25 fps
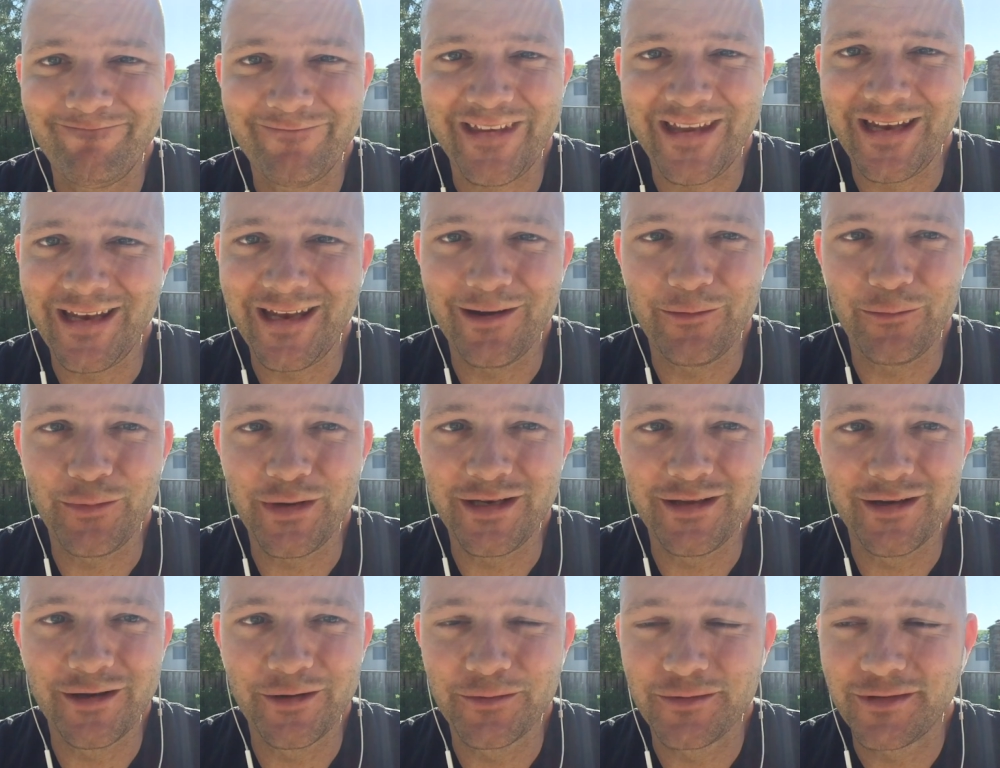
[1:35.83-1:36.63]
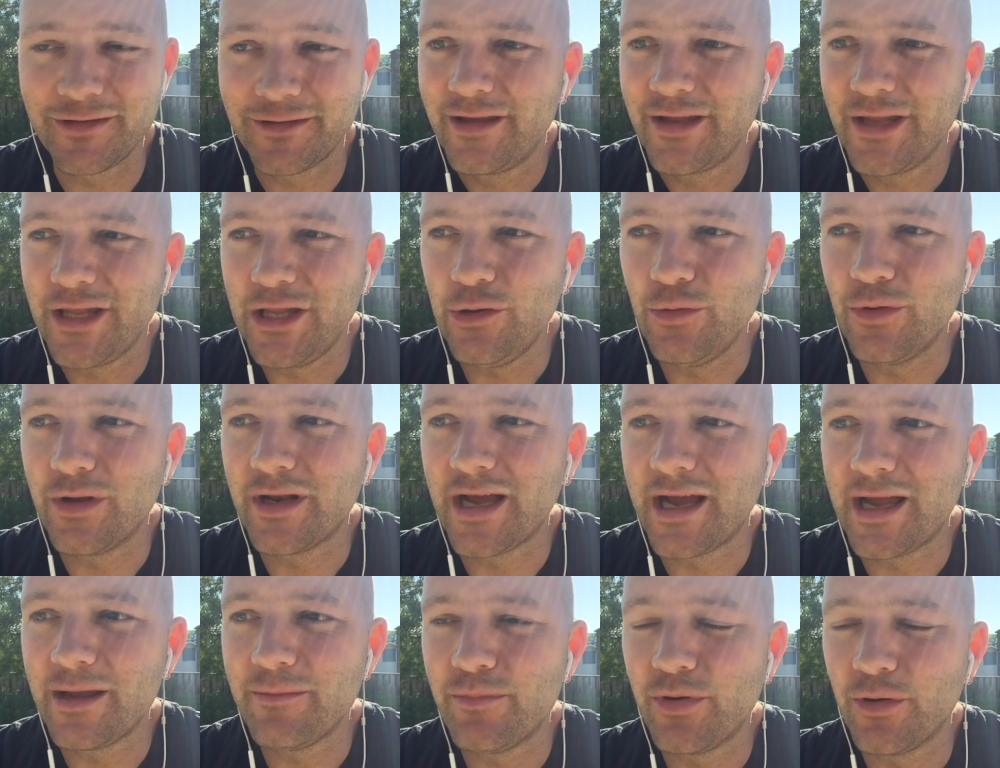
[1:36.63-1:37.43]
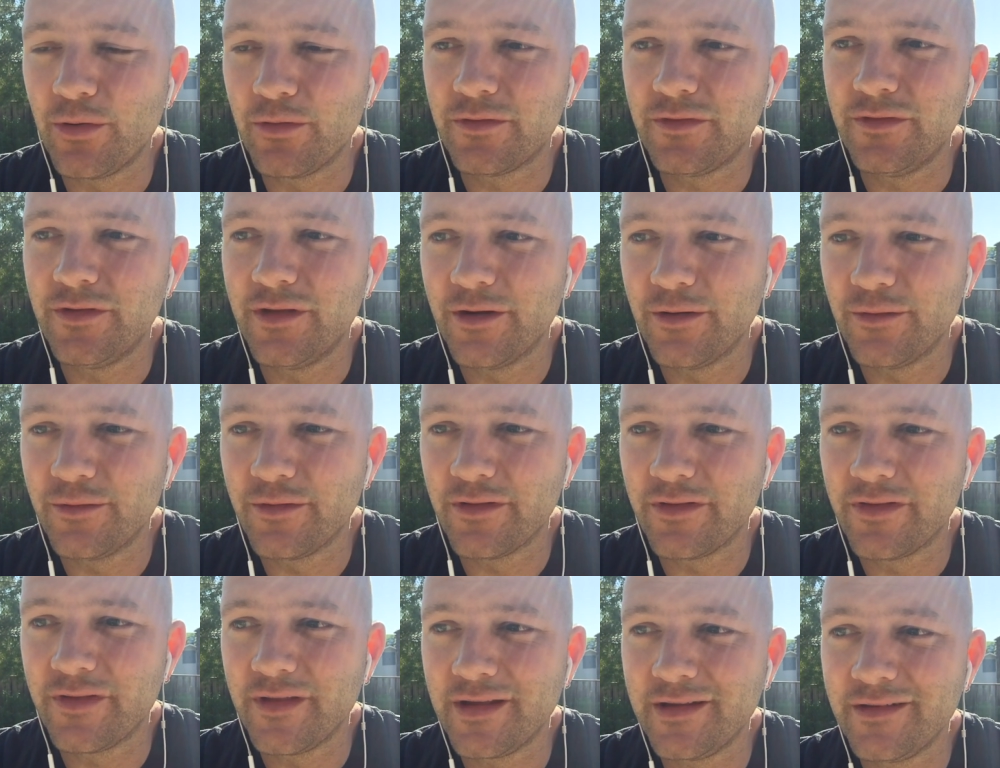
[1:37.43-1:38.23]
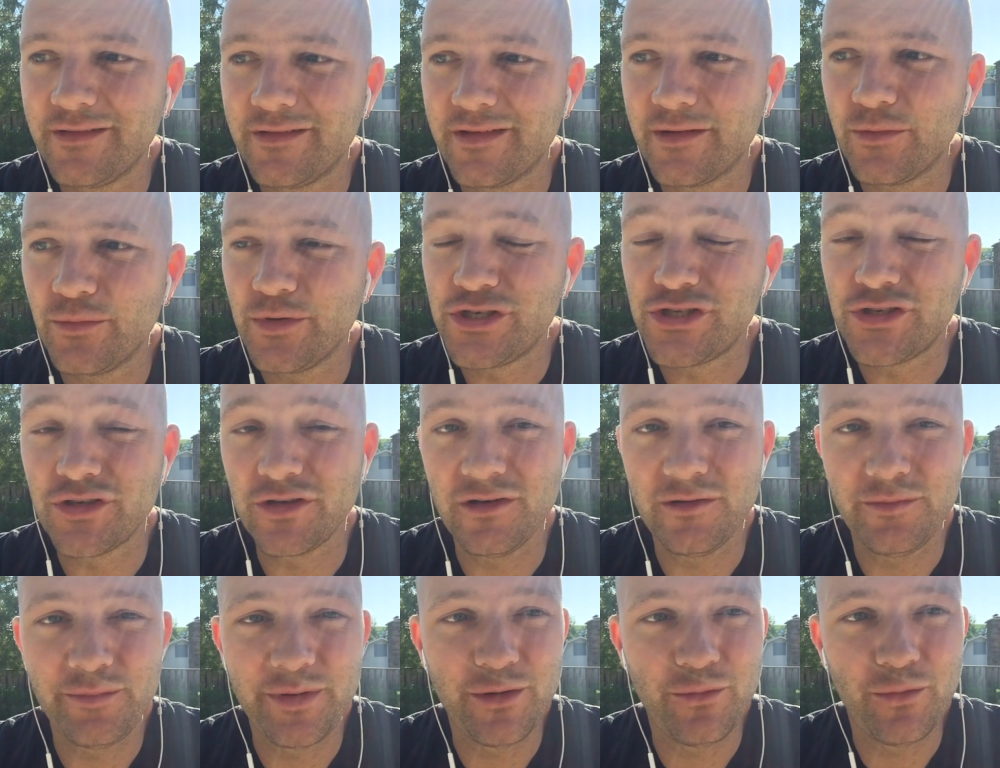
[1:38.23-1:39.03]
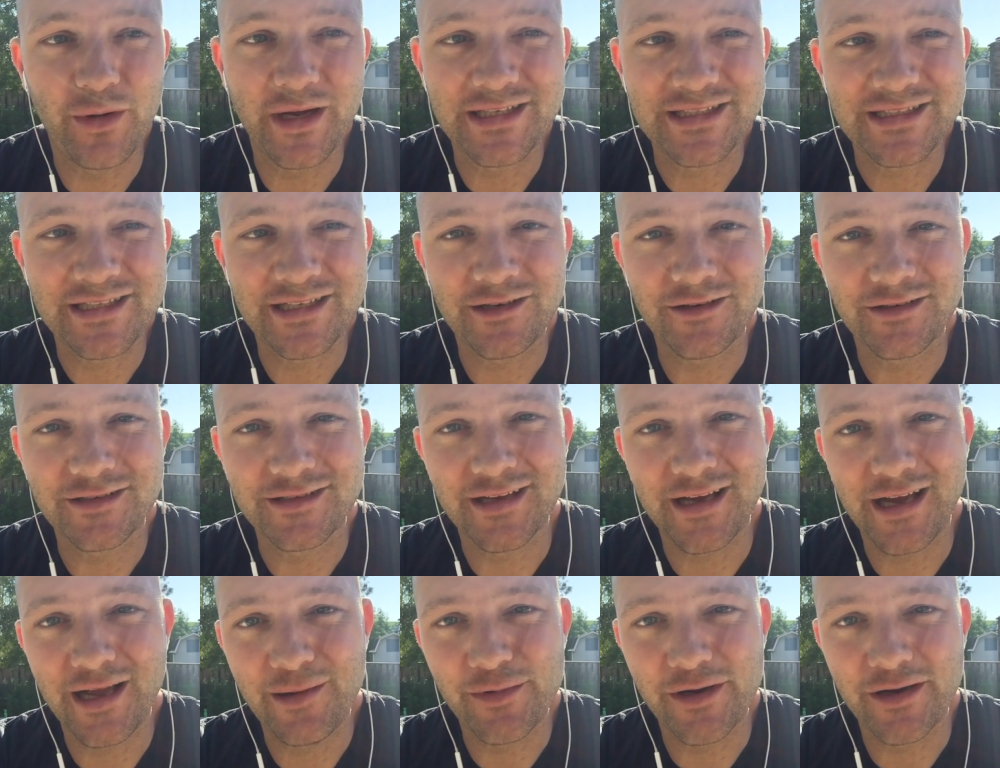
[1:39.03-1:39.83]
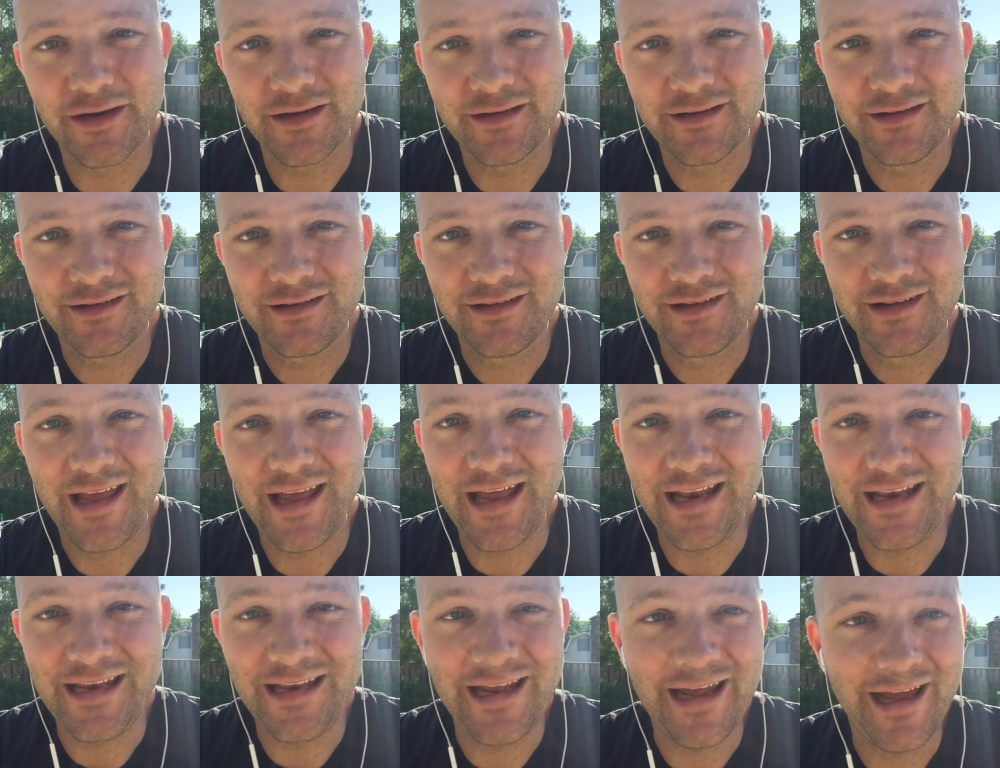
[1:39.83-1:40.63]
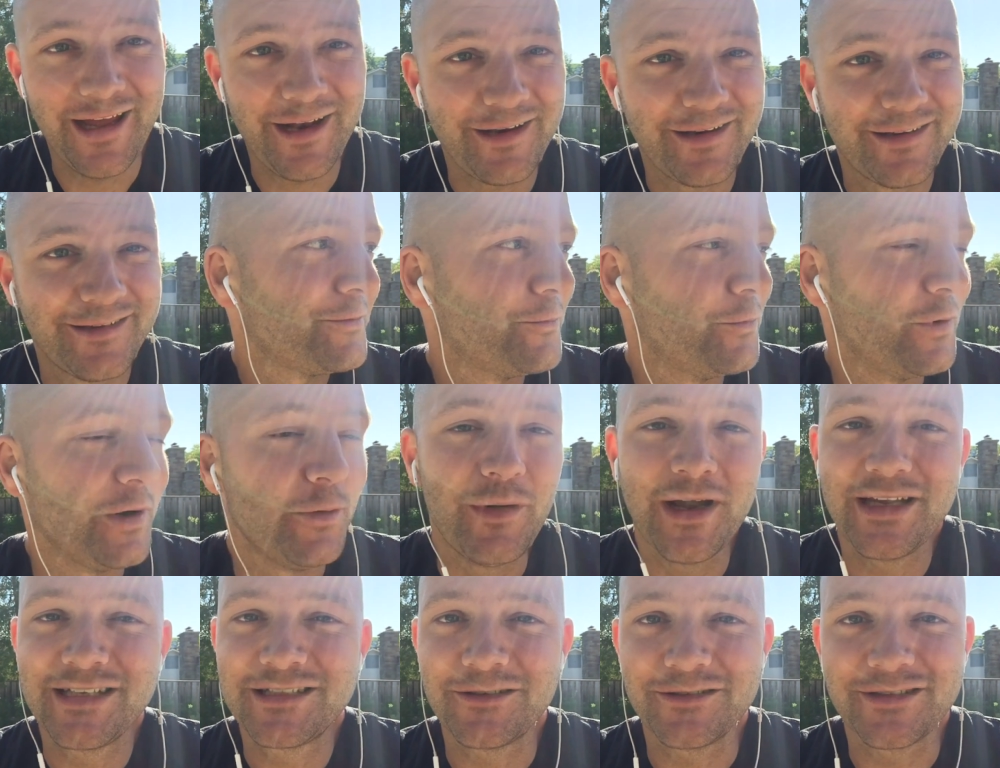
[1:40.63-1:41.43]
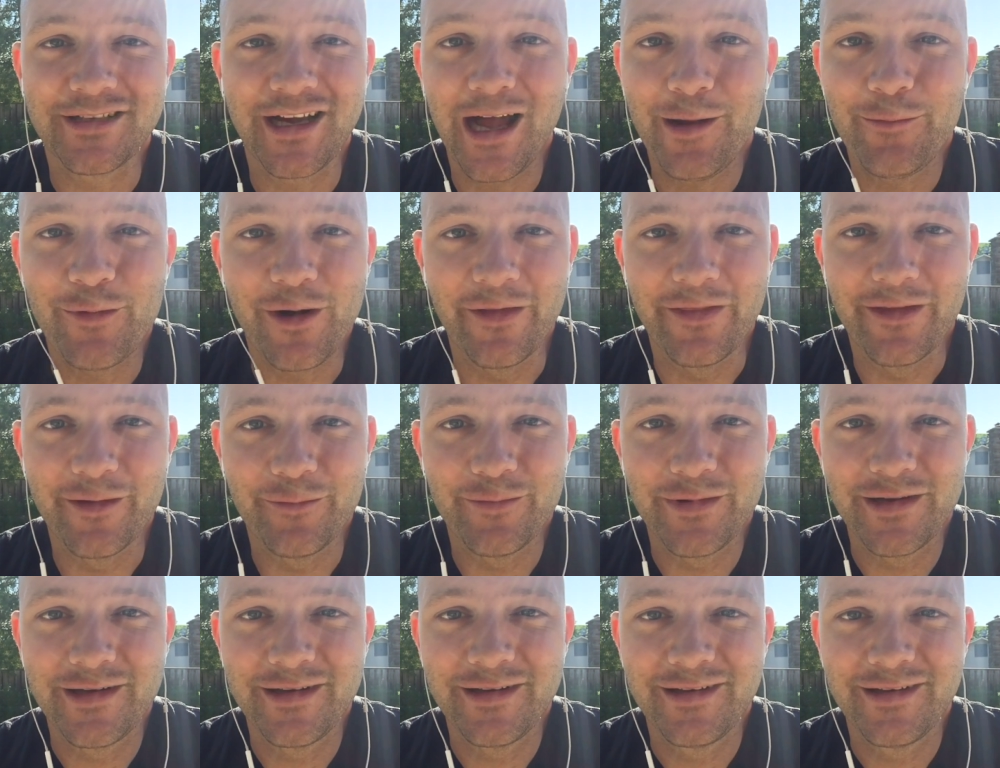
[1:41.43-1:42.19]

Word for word: and yet we don't. You and I both know the things that we shouldn't be wasting our time on, and yet we waste our time on them.